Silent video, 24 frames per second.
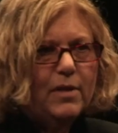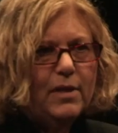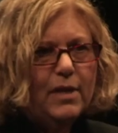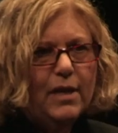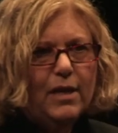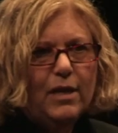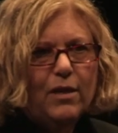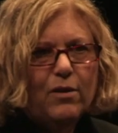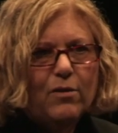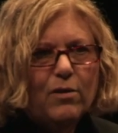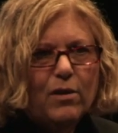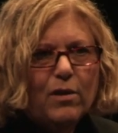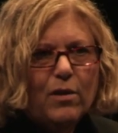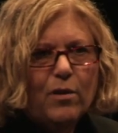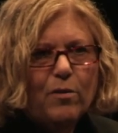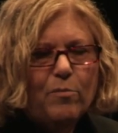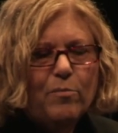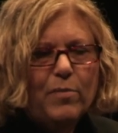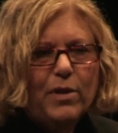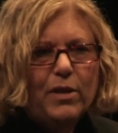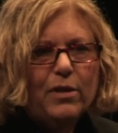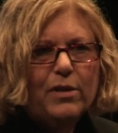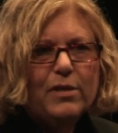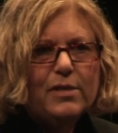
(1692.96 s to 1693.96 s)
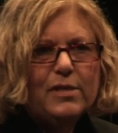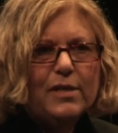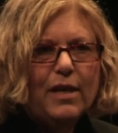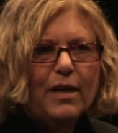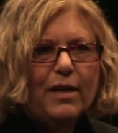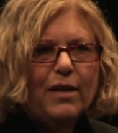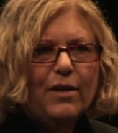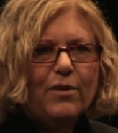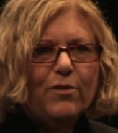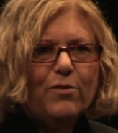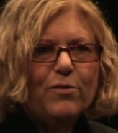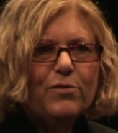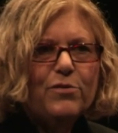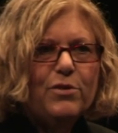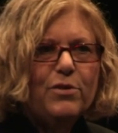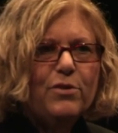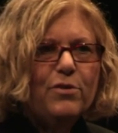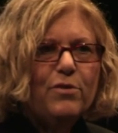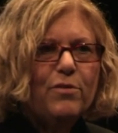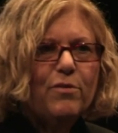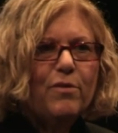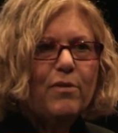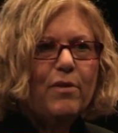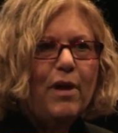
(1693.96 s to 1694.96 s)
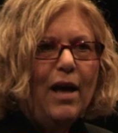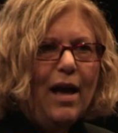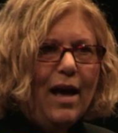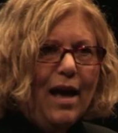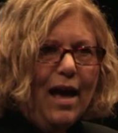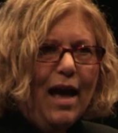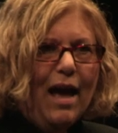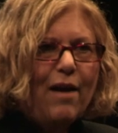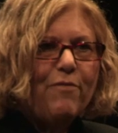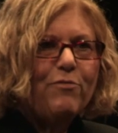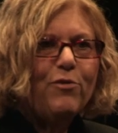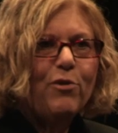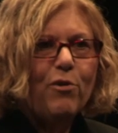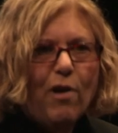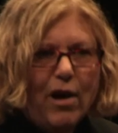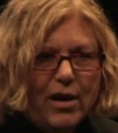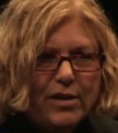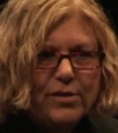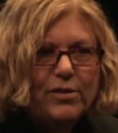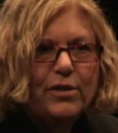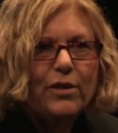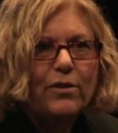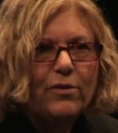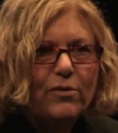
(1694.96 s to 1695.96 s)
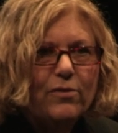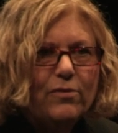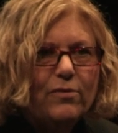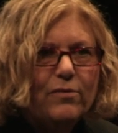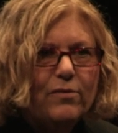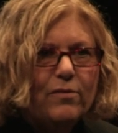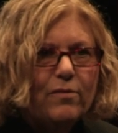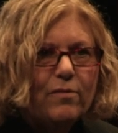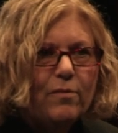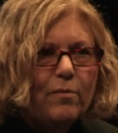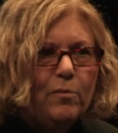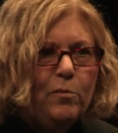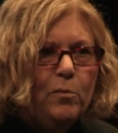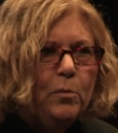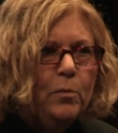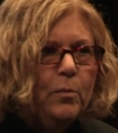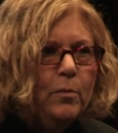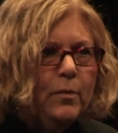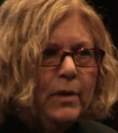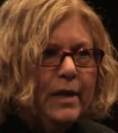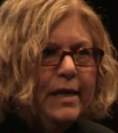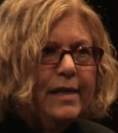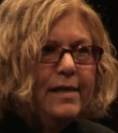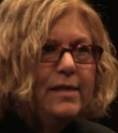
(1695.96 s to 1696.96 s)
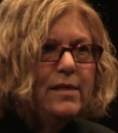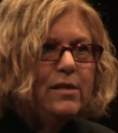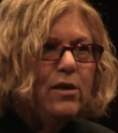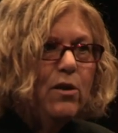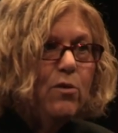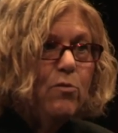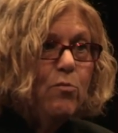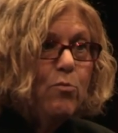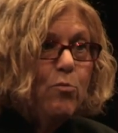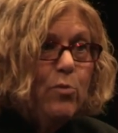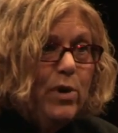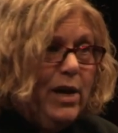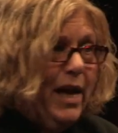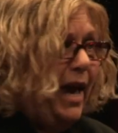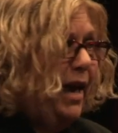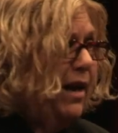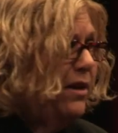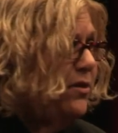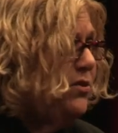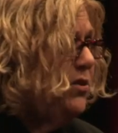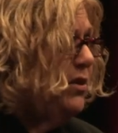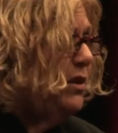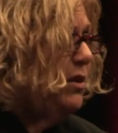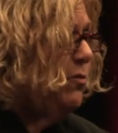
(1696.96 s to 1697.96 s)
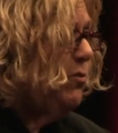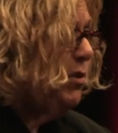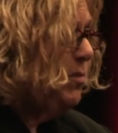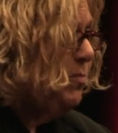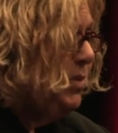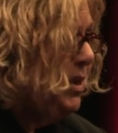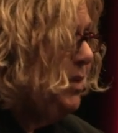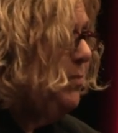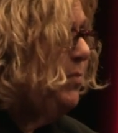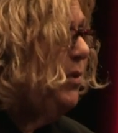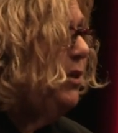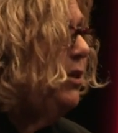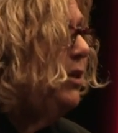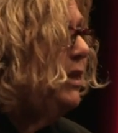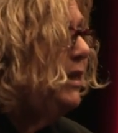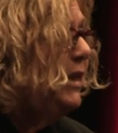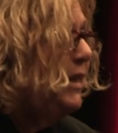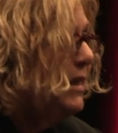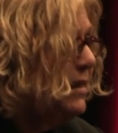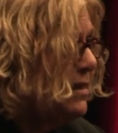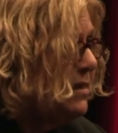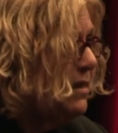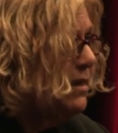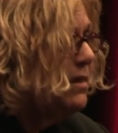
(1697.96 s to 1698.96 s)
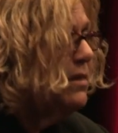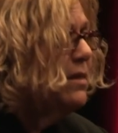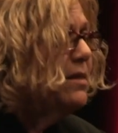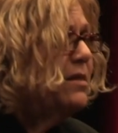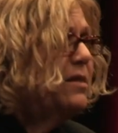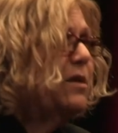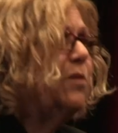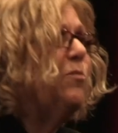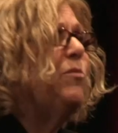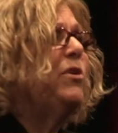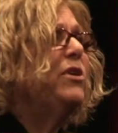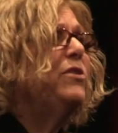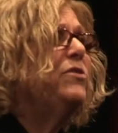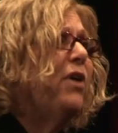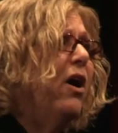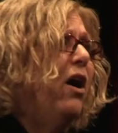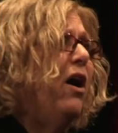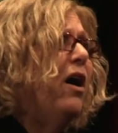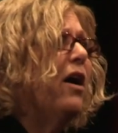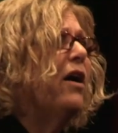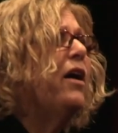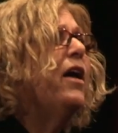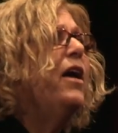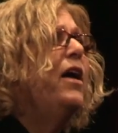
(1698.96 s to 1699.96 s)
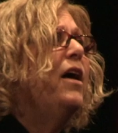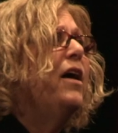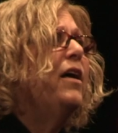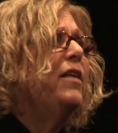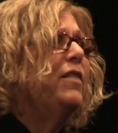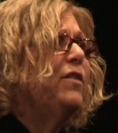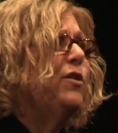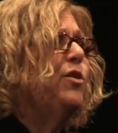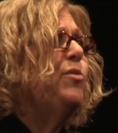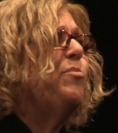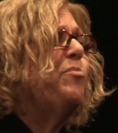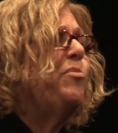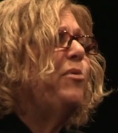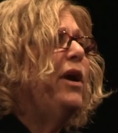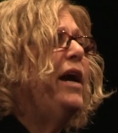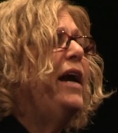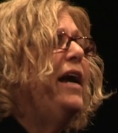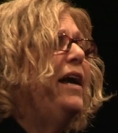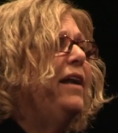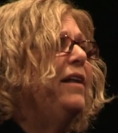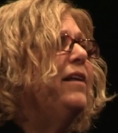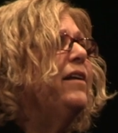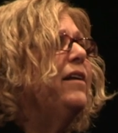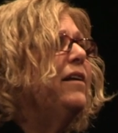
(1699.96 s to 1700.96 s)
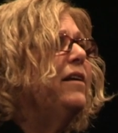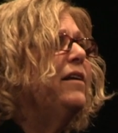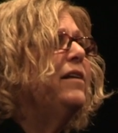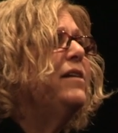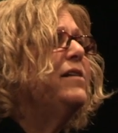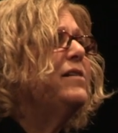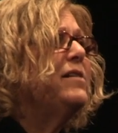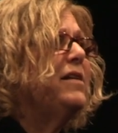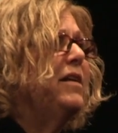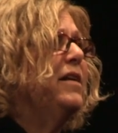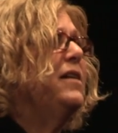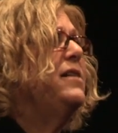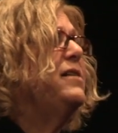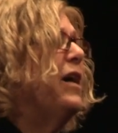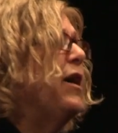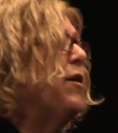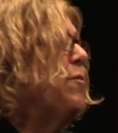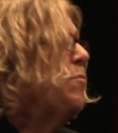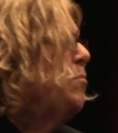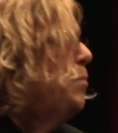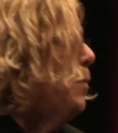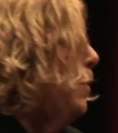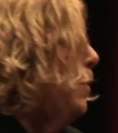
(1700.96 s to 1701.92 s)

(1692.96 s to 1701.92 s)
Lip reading: millisecond or two after I do. So we actually, when people listen to someone talk, their brain syncs up.